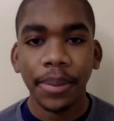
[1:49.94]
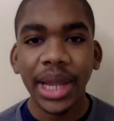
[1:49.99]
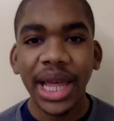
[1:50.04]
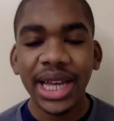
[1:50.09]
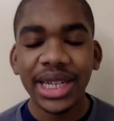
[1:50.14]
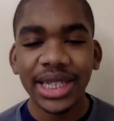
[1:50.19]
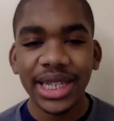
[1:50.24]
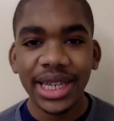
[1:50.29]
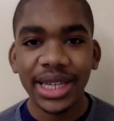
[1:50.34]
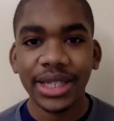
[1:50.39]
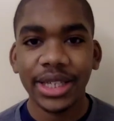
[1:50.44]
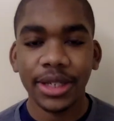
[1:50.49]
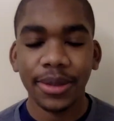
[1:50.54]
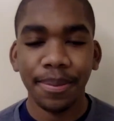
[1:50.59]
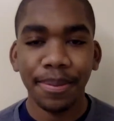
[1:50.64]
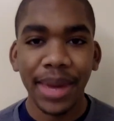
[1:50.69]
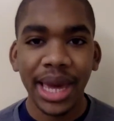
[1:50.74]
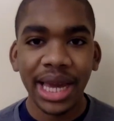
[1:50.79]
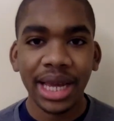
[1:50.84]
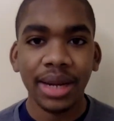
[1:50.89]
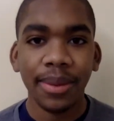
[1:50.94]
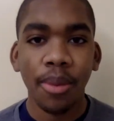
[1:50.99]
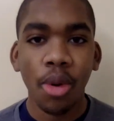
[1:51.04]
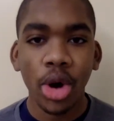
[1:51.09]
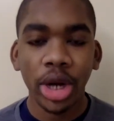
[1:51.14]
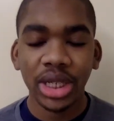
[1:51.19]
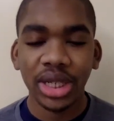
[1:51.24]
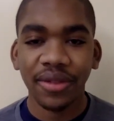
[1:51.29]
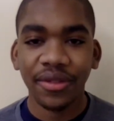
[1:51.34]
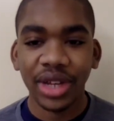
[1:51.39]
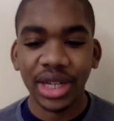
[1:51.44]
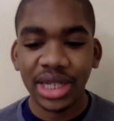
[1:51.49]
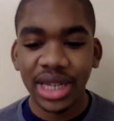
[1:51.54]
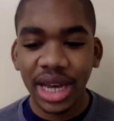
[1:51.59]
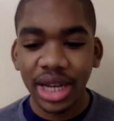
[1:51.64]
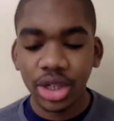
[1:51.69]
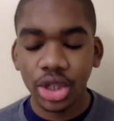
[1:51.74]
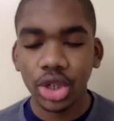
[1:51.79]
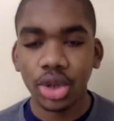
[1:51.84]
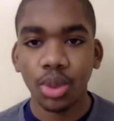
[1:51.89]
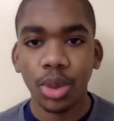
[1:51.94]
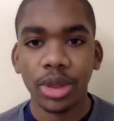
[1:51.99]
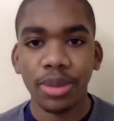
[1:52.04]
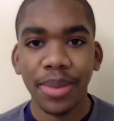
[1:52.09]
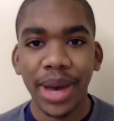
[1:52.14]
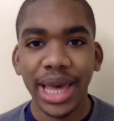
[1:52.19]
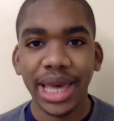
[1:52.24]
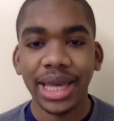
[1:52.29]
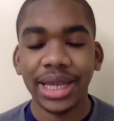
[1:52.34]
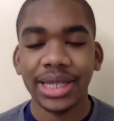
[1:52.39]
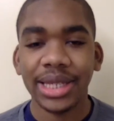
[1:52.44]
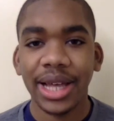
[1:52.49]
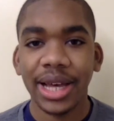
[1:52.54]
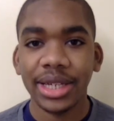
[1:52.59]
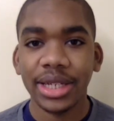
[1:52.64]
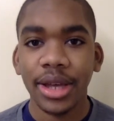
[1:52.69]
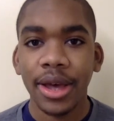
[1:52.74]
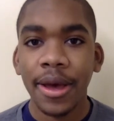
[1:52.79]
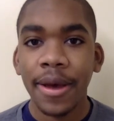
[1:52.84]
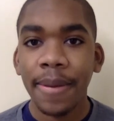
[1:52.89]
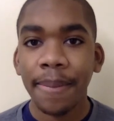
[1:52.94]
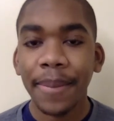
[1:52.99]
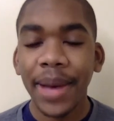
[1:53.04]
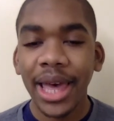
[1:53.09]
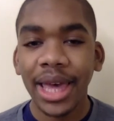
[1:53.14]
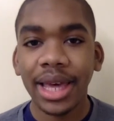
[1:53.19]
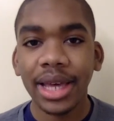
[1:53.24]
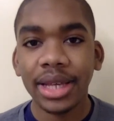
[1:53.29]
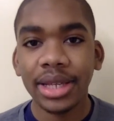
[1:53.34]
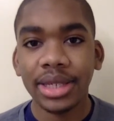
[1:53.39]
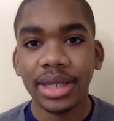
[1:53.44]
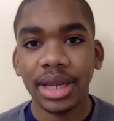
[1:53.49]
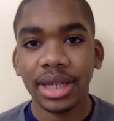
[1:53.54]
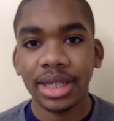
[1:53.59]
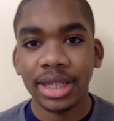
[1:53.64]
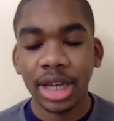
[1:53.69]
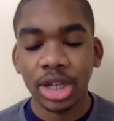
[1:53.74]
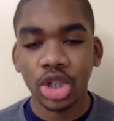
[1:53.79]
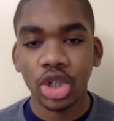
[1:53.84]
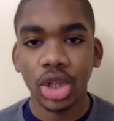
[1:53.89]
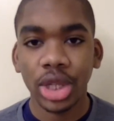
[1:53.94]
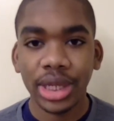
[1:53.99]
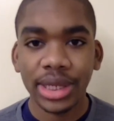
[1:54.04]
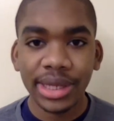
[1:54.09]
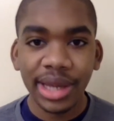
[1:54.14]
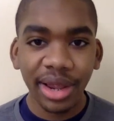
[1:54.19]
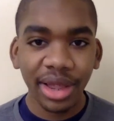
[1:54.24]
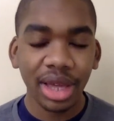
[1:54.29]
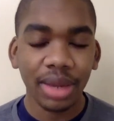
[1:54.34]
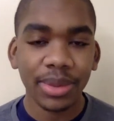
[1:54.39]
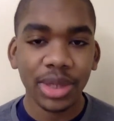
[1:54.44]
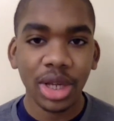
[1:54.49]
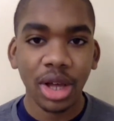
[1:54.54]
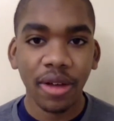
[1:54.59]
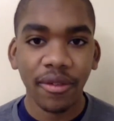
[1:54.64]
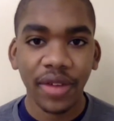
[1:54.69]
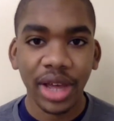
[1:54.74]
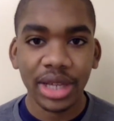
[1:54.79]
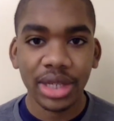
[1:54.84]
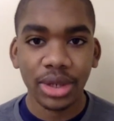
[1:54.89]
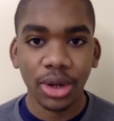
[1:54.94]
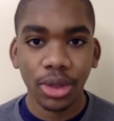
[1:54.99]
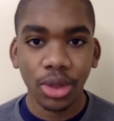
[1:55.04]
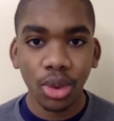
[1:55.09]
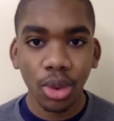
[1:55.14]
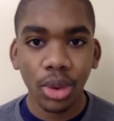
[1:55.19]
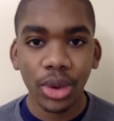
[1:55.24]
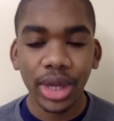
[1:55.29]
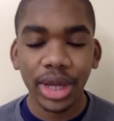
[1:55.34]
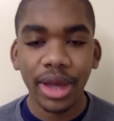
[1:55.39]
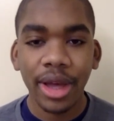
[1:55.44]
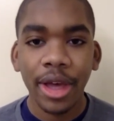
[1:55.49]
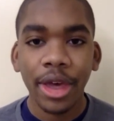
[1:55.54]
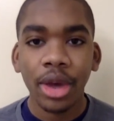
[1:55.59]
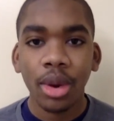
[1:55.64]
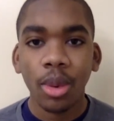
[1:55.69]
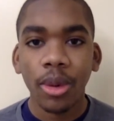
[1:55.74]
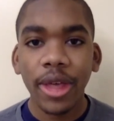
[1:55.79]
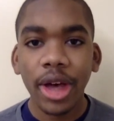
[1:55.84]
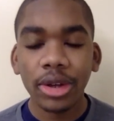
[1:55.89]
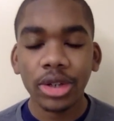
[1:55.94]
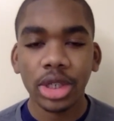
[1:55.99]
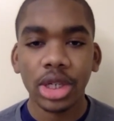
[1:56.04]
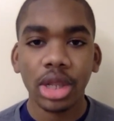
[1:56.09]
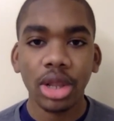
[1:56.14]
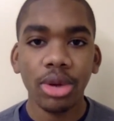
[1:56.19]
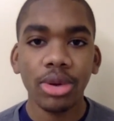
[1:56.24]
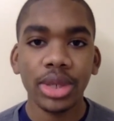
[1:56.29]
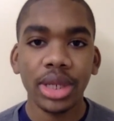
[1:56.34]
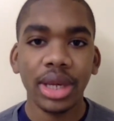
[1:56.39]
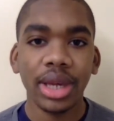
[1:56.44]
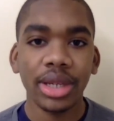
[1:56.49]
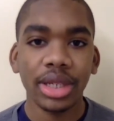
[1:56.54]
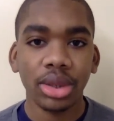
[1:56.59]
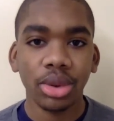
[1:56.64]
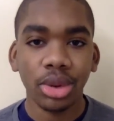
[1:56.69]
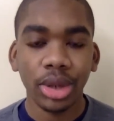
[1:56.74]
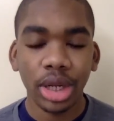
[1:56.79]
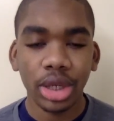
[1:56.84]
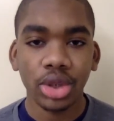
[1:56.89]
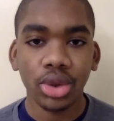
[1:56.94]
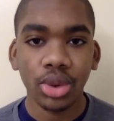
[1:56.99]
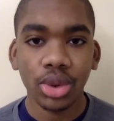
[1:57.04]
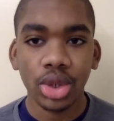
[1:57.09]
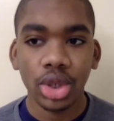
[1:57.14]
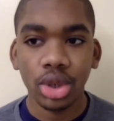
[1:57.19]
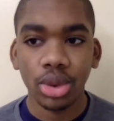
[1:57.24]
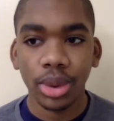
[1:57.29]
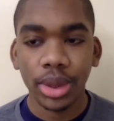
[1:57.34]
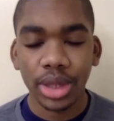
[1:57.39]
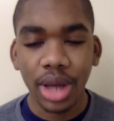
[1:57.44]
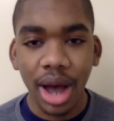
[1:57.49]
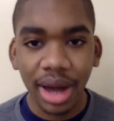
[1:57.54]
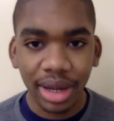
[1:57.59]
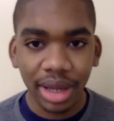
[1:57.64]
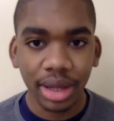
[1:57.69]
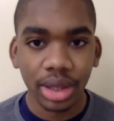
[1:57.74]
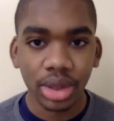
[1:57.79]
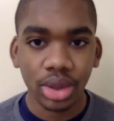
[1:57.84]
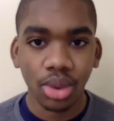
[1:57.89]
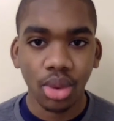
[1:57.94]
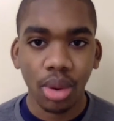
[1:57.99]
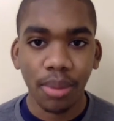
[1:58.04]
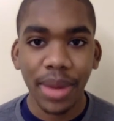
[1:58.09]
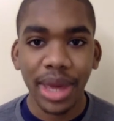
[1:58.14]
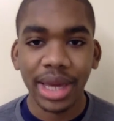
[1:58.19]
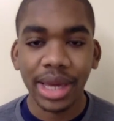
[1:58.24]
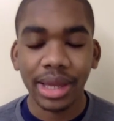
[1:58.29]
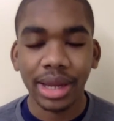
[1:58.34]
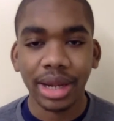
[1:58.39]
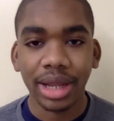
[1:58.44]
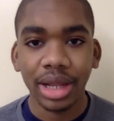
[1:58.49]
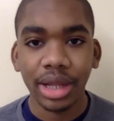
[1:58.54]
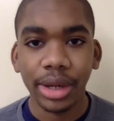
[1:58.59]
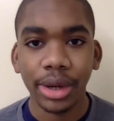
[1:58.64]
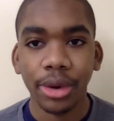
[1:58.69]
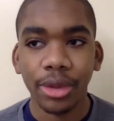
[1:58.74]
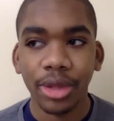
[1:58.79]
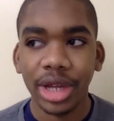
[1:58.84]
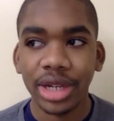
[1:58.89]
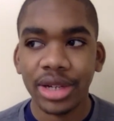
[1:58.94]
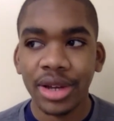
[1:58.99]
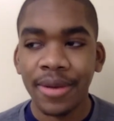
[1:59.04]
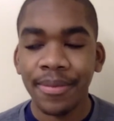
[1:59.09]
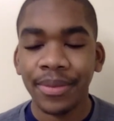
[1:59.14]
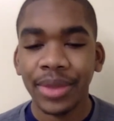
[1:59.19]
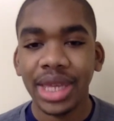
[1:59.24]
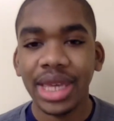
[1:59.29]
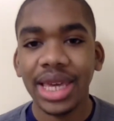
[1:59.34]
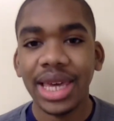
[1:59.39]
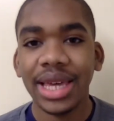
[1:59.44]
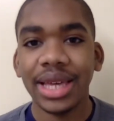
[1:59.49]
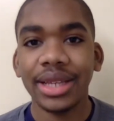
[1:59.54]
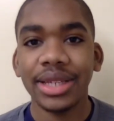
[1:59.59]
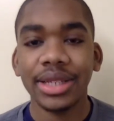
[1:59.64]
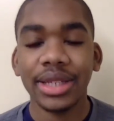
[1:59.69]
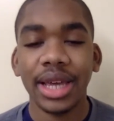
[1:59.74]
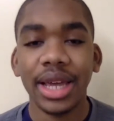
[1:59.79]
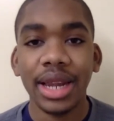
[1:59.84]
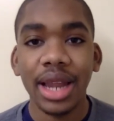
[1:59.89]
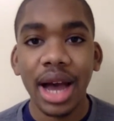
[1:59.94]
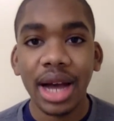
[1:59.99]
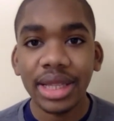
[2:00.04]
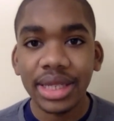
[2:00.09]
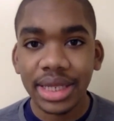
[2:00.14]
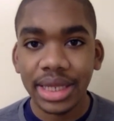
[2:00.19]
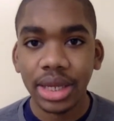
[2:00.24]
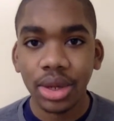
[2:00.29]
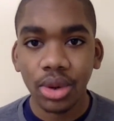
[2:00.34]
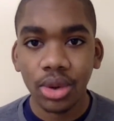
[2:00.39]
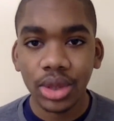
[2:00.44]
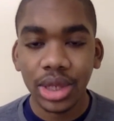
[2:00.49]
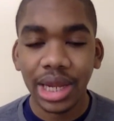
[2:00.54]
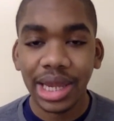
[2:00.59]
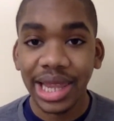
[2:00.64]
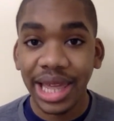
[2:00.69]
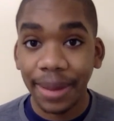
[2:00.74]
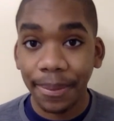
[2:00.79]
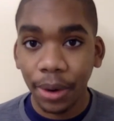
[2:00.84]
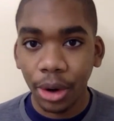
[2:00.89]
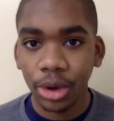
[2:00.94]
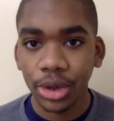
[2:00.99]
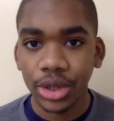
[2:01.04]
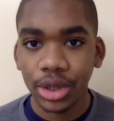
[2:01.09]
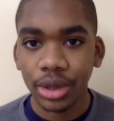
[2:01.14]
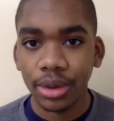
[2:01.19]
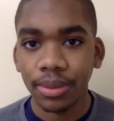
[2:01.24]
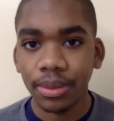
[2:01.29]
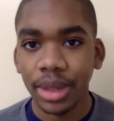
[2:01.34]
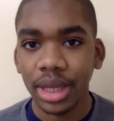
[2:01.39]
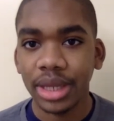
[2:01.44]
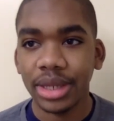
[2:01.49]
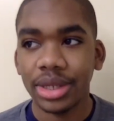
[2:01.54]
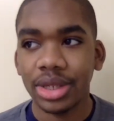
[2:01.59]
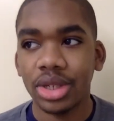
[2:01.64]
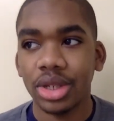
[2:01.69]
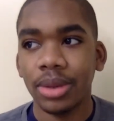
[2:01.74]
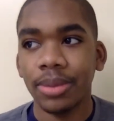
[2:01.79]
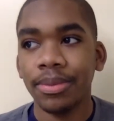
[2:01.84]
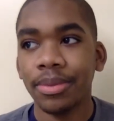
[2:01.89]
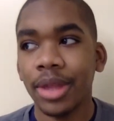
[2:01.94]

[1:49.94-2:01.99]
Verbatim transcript: Plant Eats' main point of contention with Mike is that Mike is essentially selling himself as an authority without disclosing his credentials to his audience or making it clear that he is an unskilled layperson. He's